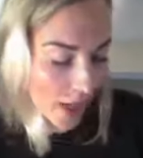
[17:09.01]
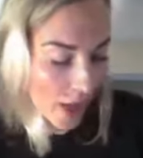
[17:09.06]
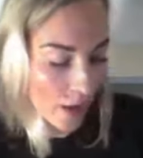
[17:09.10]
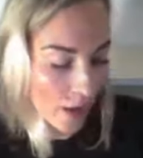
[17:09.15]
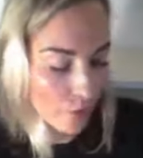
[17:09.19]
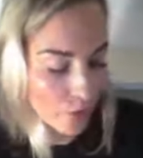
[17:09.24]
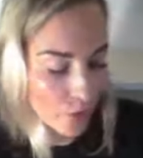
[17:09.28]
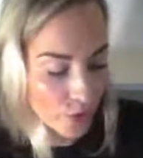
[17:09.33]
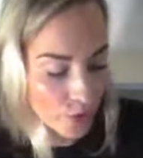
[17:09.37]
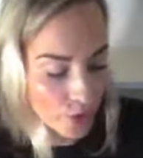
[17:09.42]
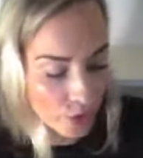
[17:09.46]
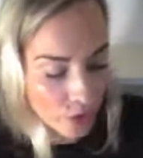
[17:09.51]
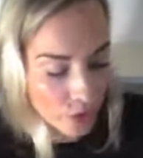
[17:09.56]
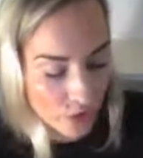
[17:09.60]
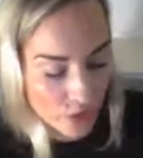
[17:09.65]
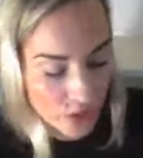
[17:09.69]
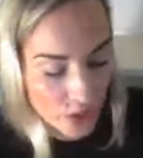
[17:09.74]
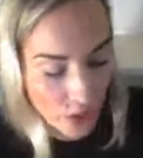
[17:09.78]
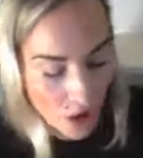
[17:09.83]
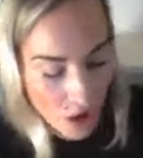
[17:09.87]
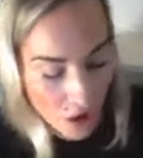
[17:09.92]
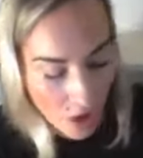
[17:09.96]
and
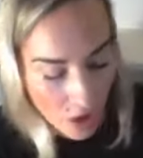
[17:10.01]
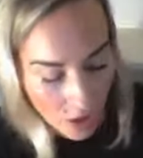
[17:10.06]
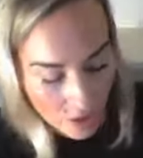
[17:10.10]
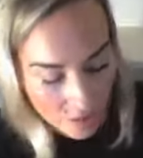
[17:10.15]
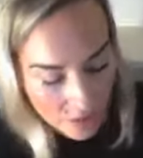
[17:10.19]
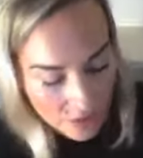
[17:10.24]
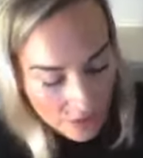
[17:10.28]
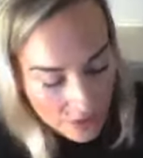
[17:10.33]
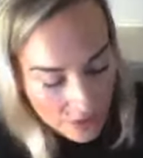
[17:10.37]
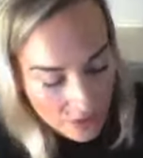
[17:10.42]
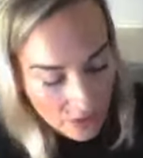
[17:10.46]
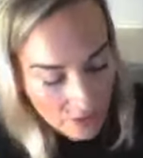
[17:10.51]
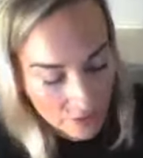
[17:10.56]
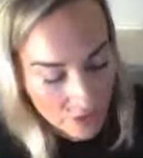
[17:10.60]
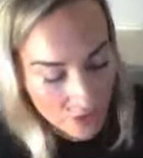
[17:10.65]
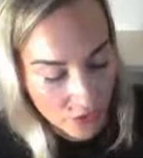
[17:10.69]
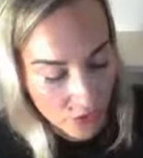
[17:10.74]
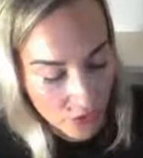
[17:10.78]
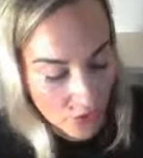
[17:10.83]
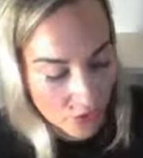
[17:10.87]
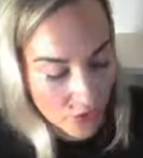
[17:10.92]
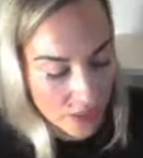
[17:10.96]
produce a harvest of
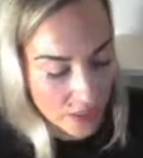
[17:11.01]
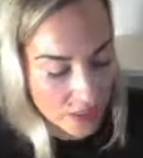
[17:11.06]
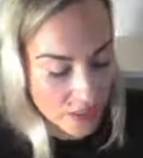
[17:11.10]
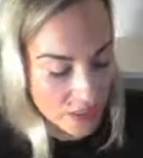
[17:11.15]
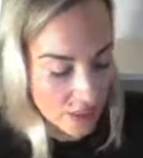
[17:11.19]
30,